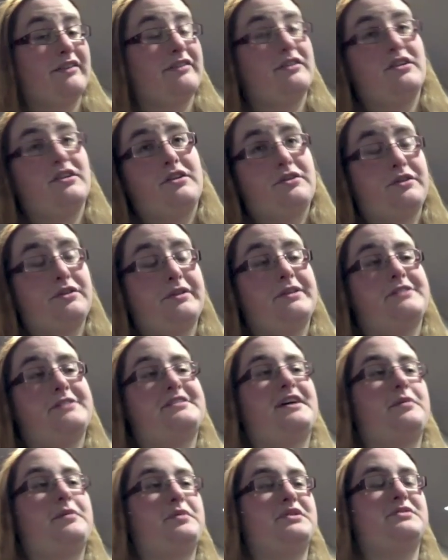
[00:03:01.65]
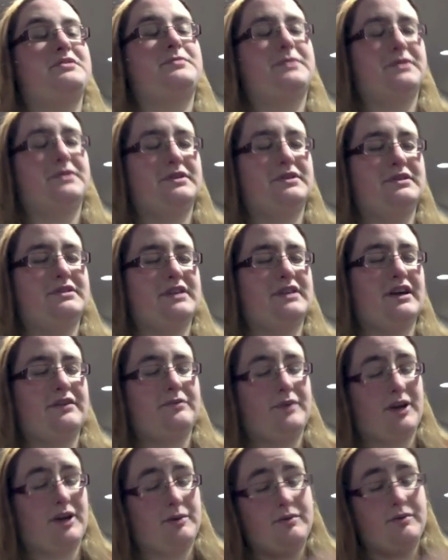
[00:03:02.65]
another thing that's happened is I've
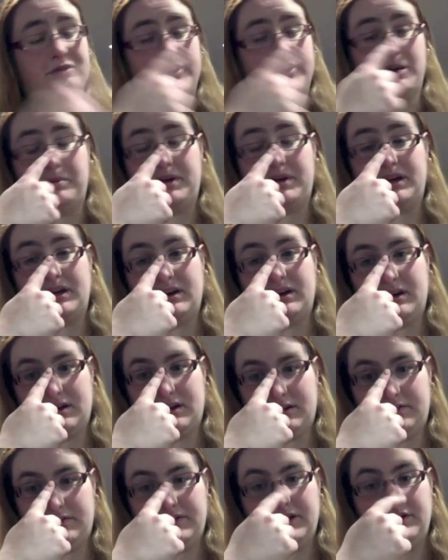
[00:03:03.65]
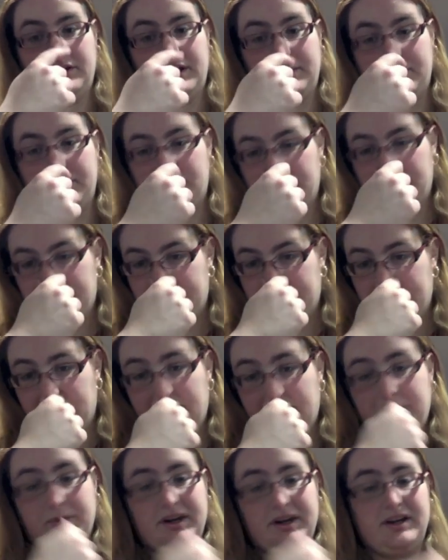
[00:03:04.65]
become a very big video game collector,
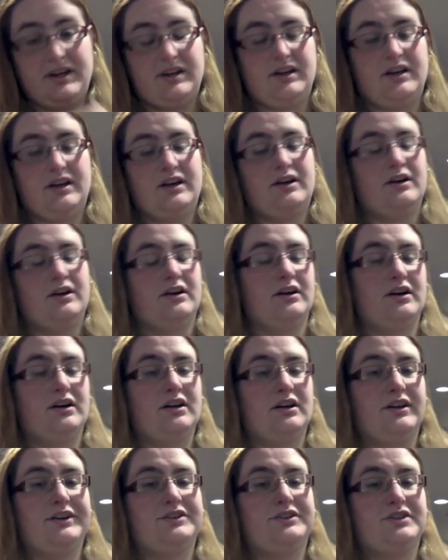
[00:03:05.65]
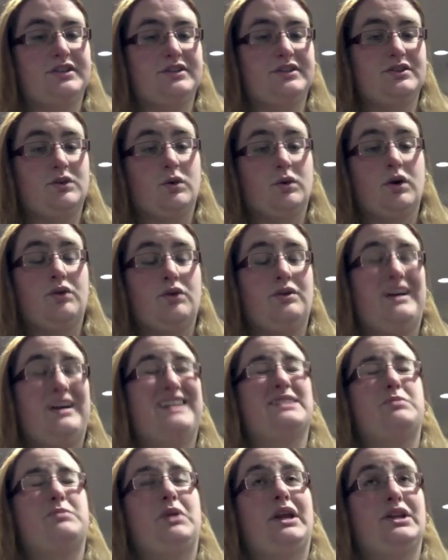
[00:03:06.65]
and my collection has grown
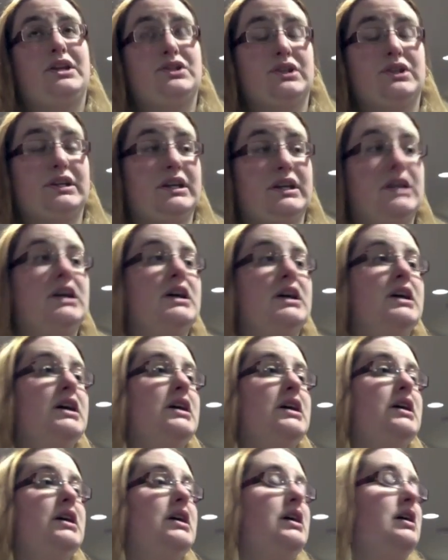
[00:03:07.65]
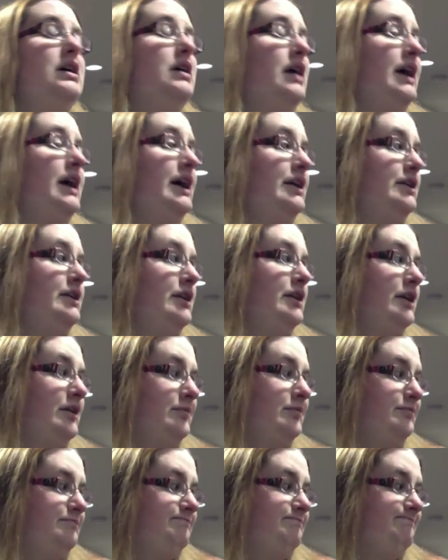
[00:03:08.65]
exponentially, and
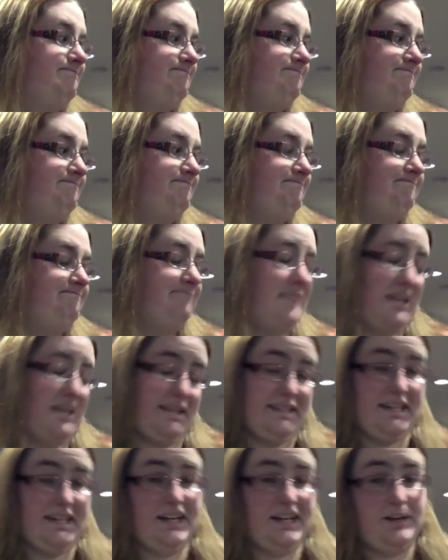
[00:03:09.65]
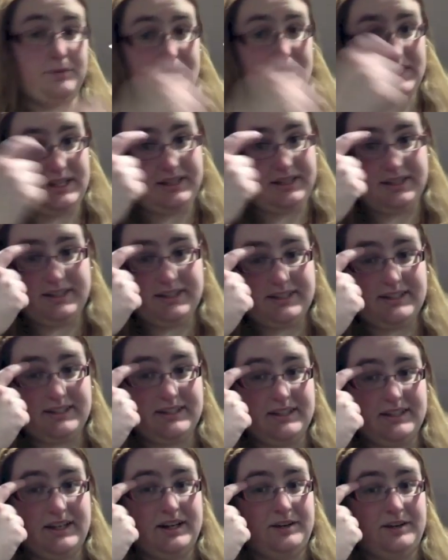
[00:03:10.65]
it's kind of ridiculous.
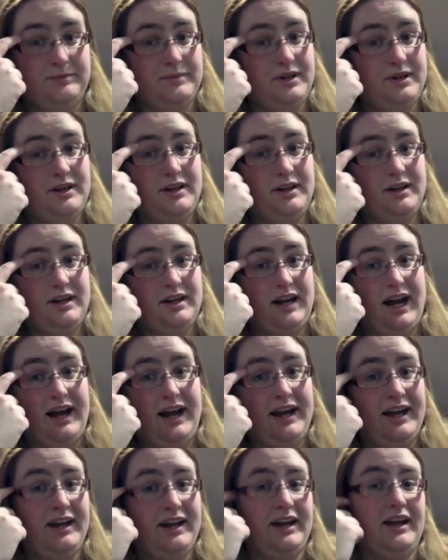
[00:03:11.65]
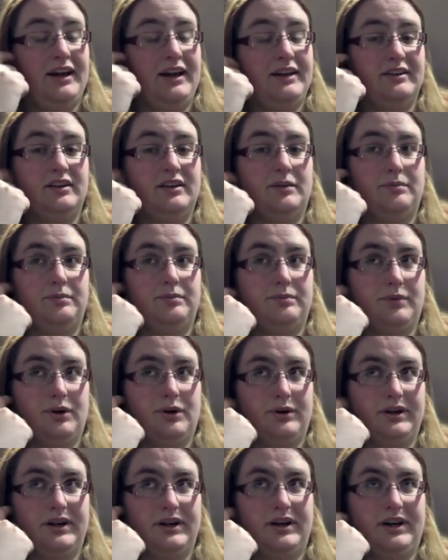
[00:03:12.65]
I ended up
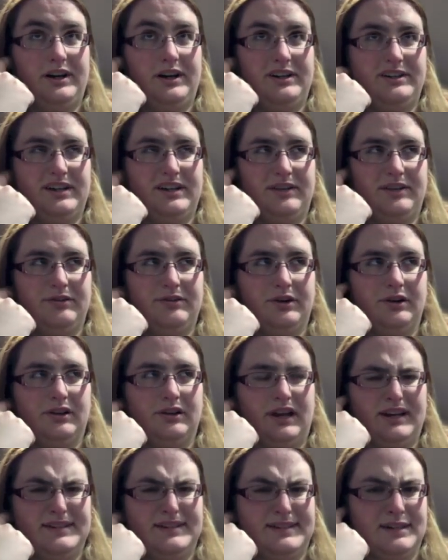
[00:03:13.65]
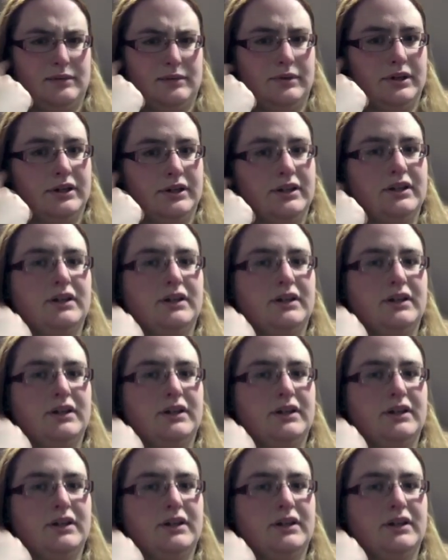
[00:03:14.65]
going on an endeavor last summer